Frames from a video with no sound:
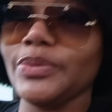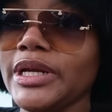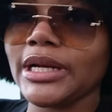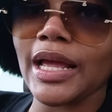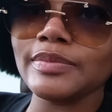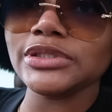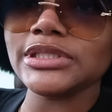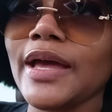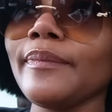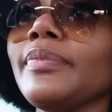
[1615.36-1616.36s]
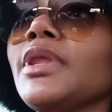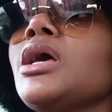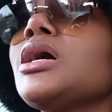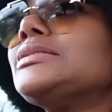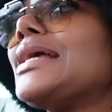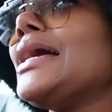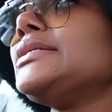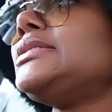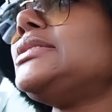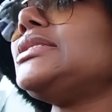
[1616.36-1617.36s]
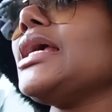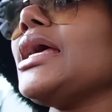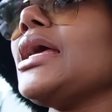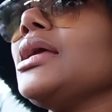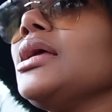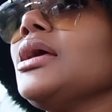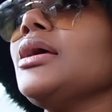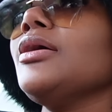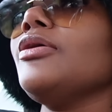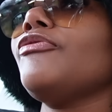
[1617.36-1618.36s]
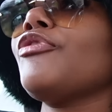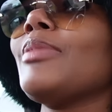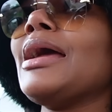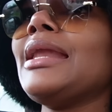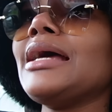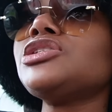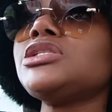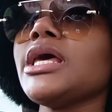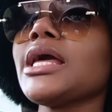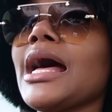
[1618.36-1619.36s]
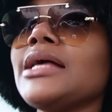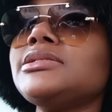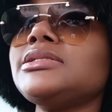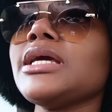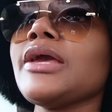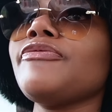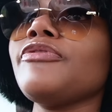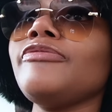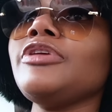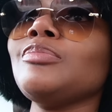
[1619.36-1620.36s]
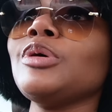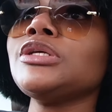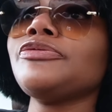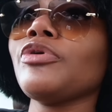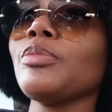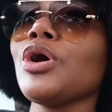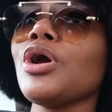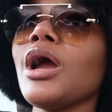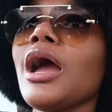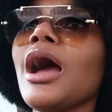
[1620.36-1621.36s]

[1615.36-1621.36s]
when it comes to time. Because I stay from my lash tech, I stay 15 minutes from her.